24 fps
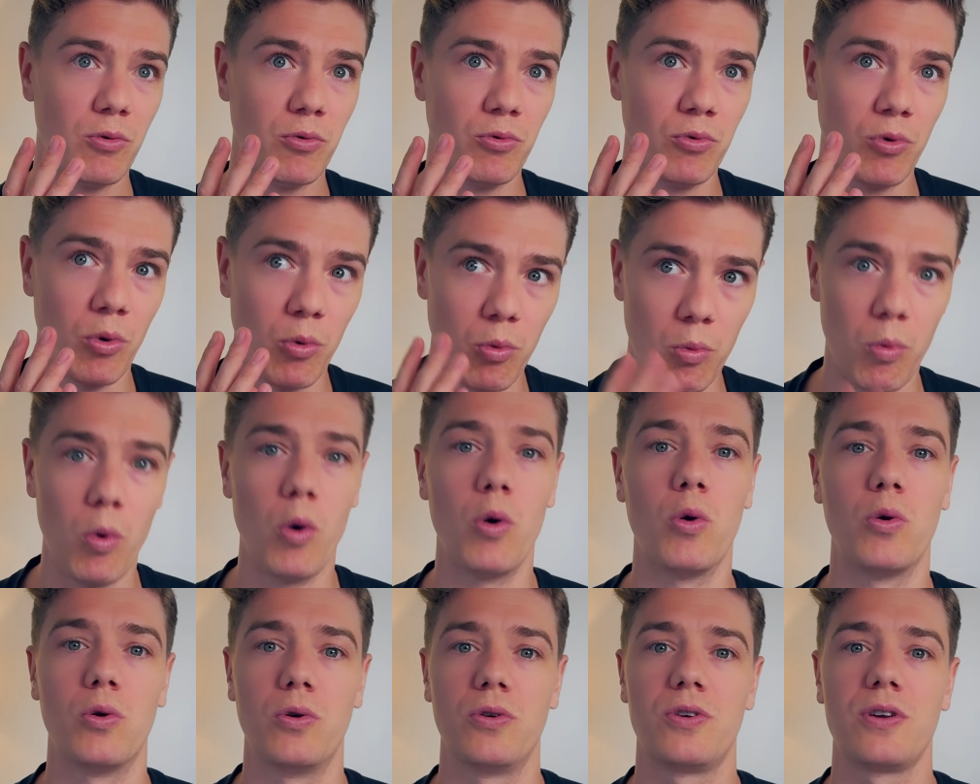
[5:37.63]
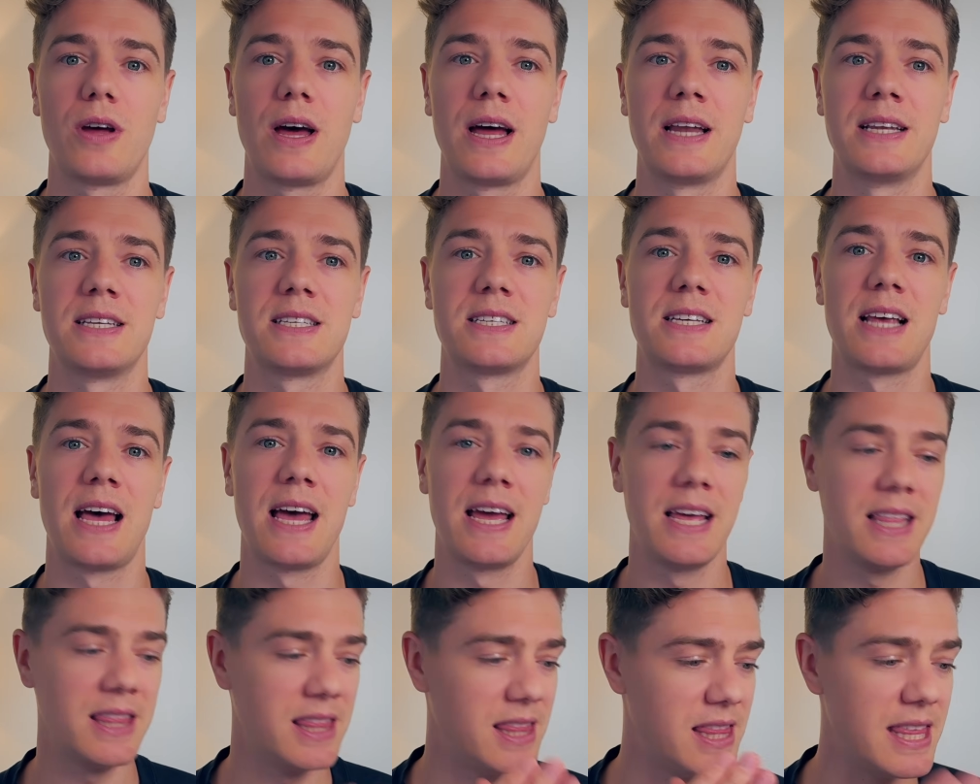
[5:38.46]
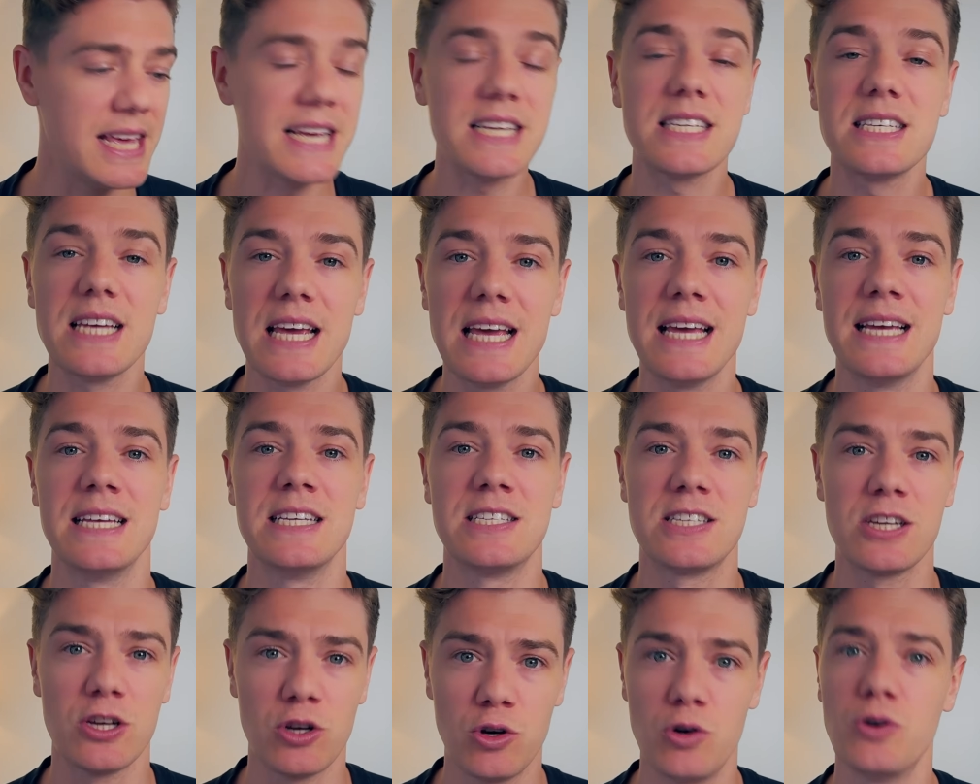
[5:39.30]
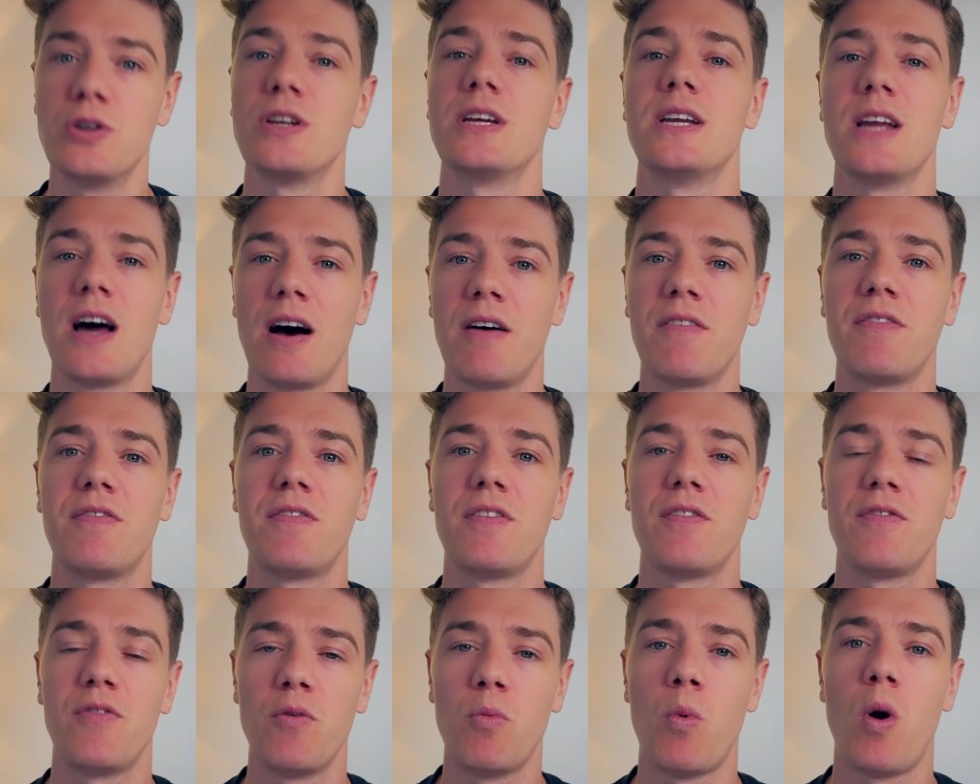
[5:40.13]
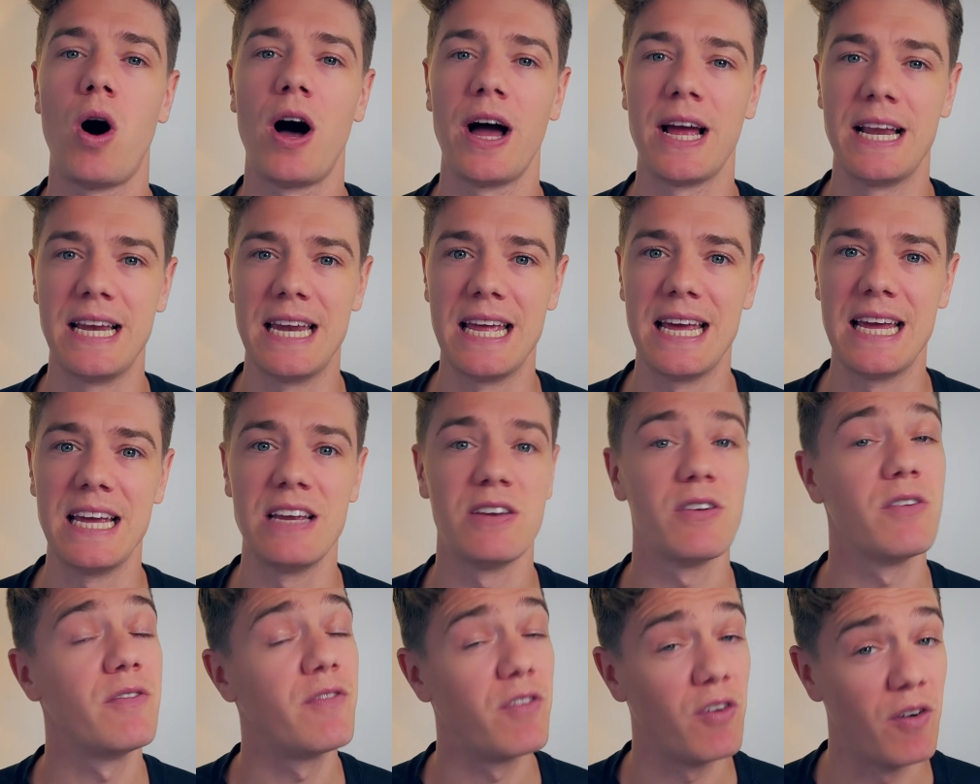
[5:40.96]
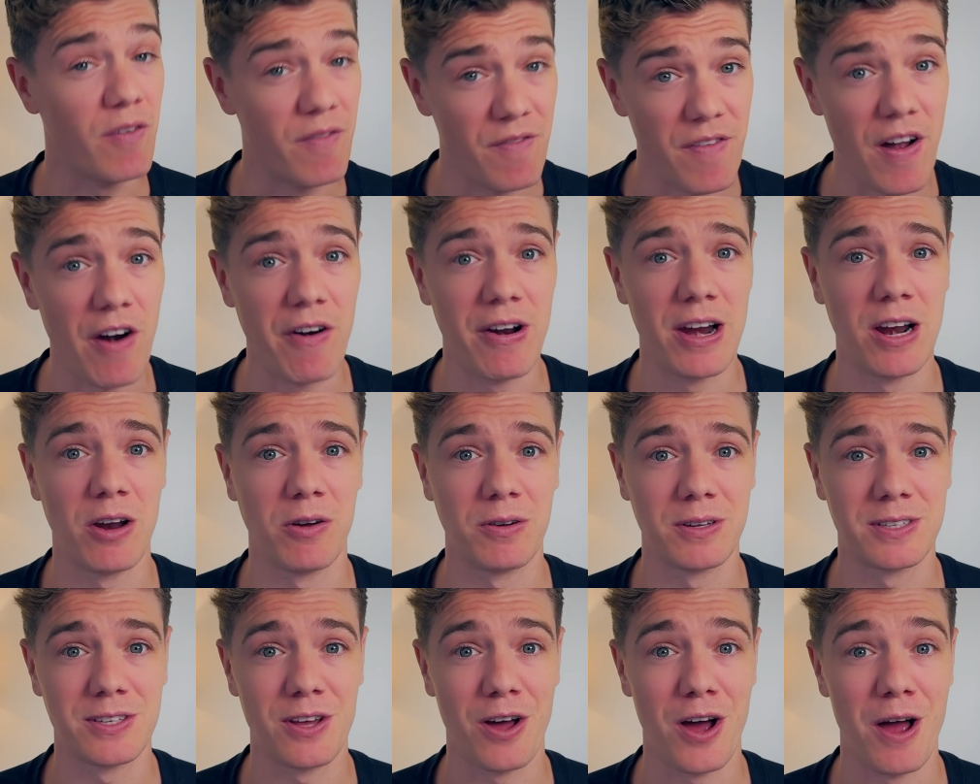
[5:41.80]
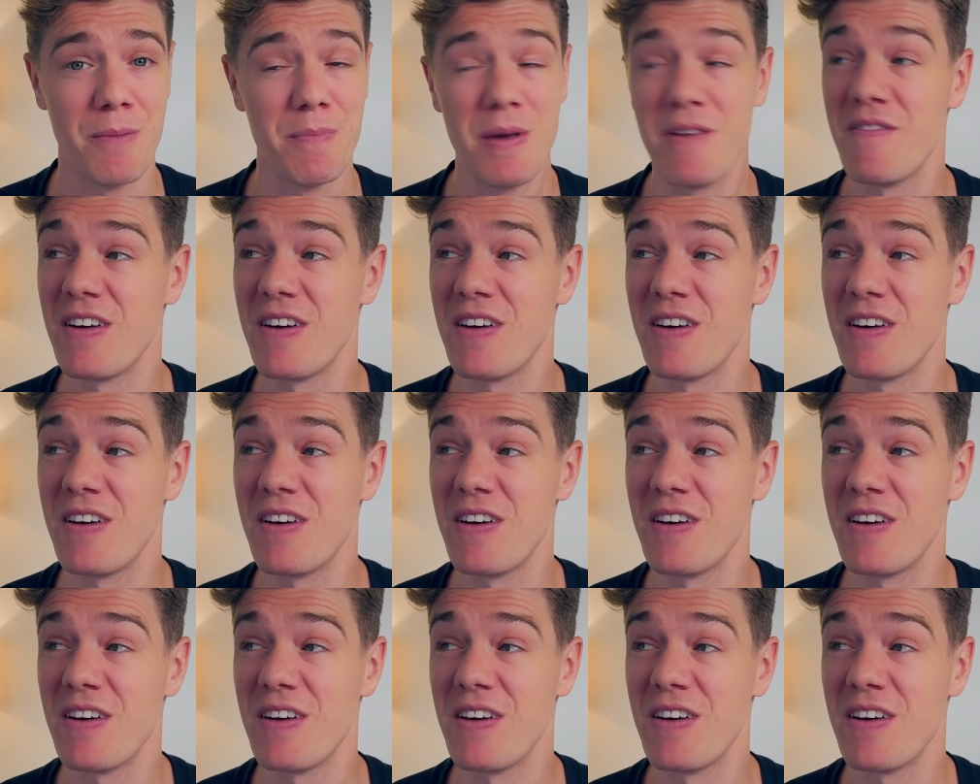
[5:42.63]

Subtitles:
reward and say, this is good enough for what I need for a very long time,